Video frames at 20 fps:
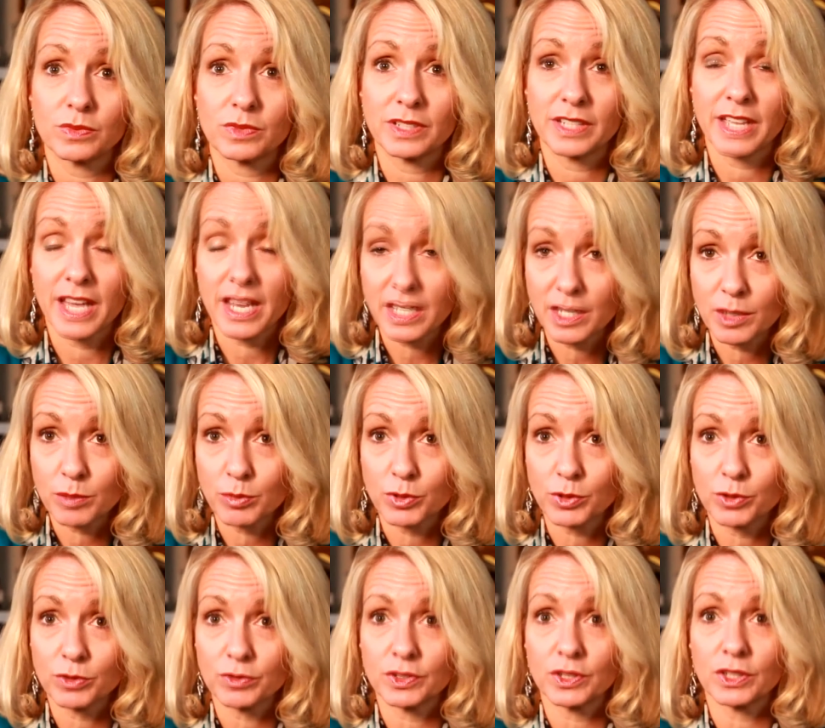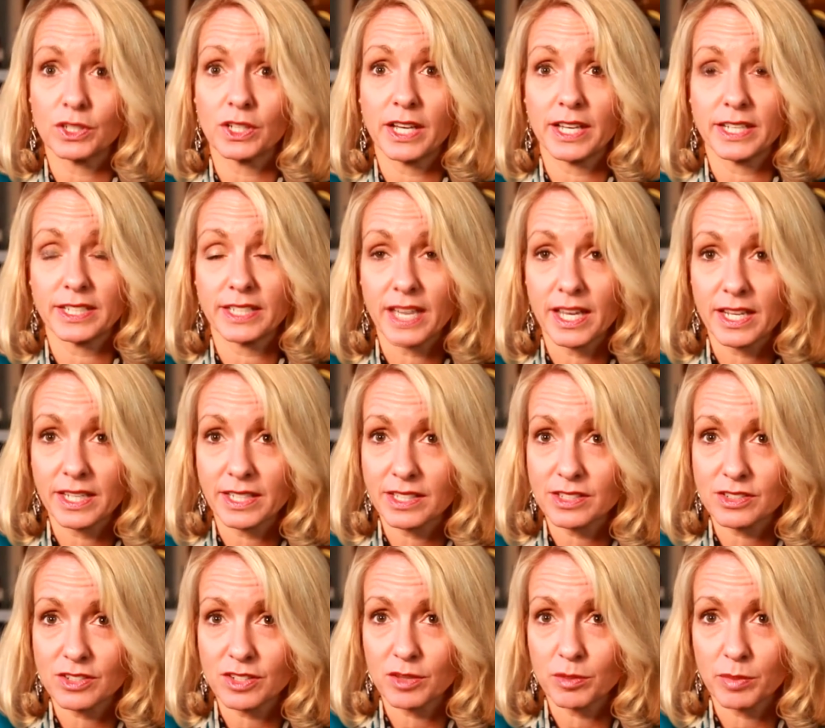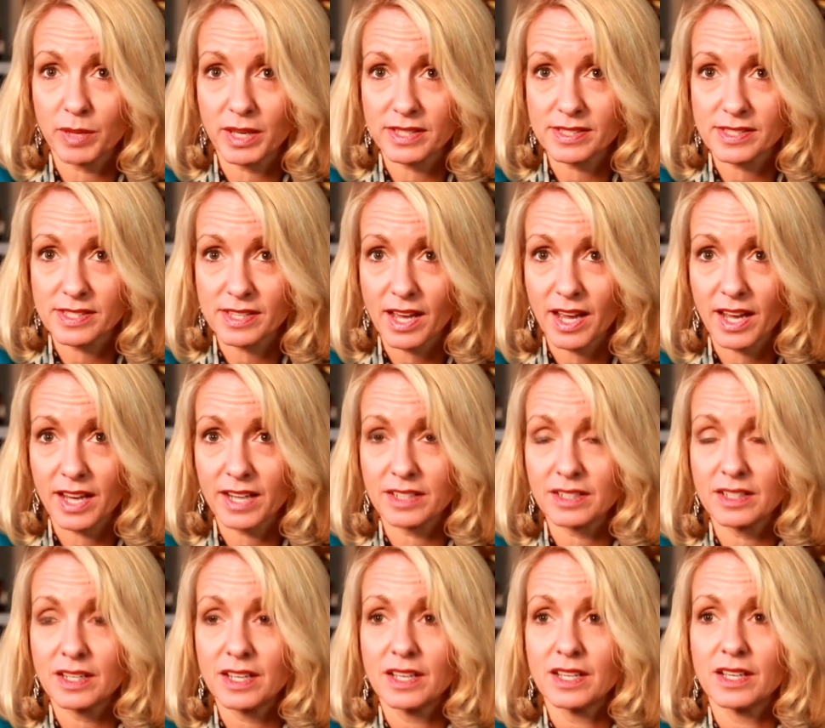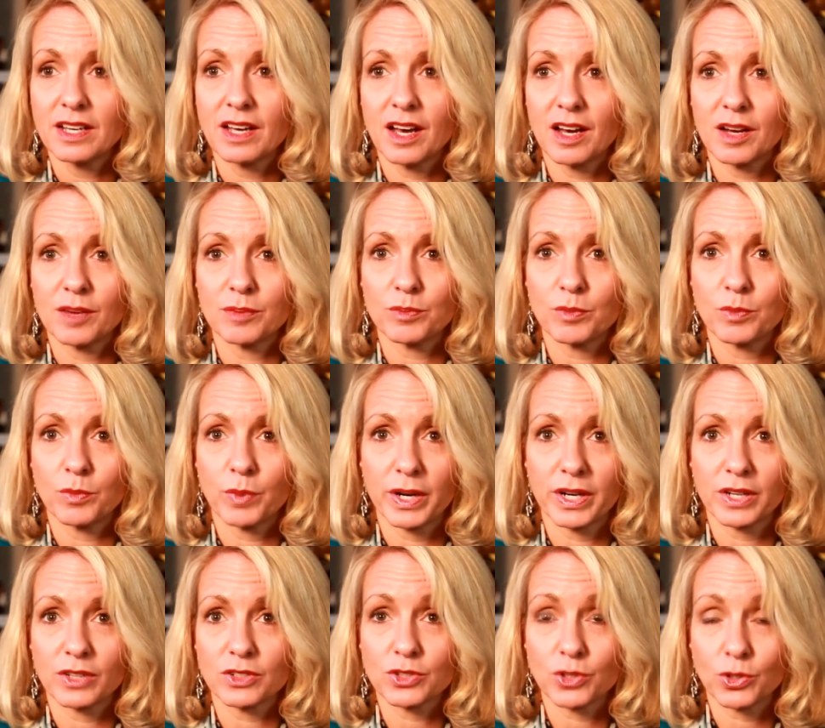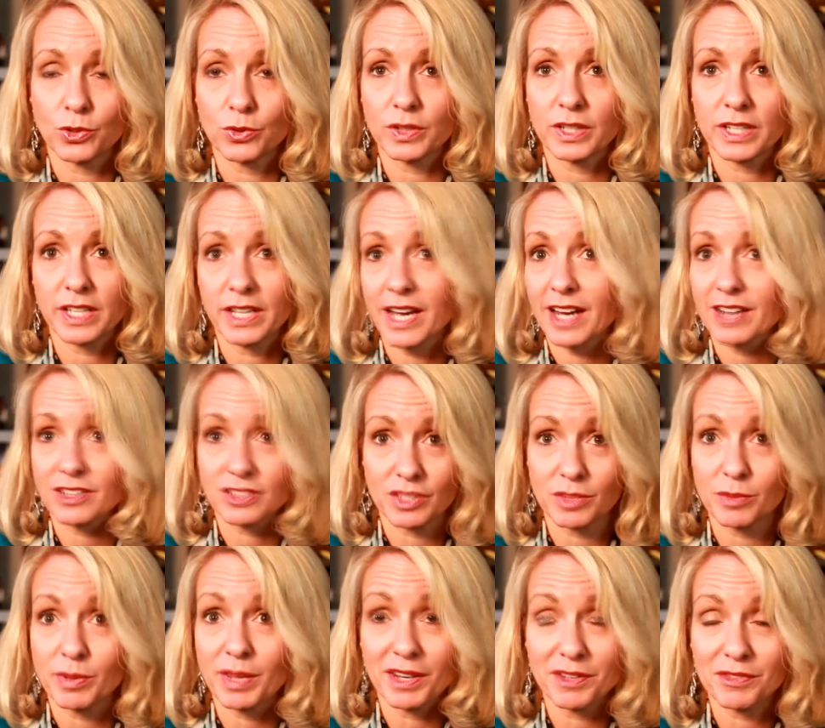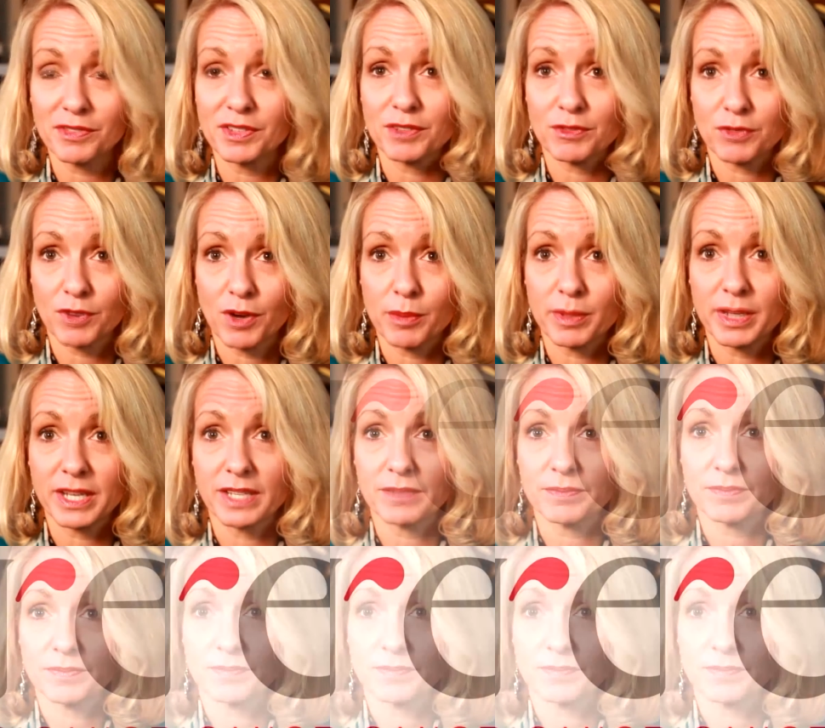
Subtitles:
getting approval and getting it to the bedside where children can actually benefit from it.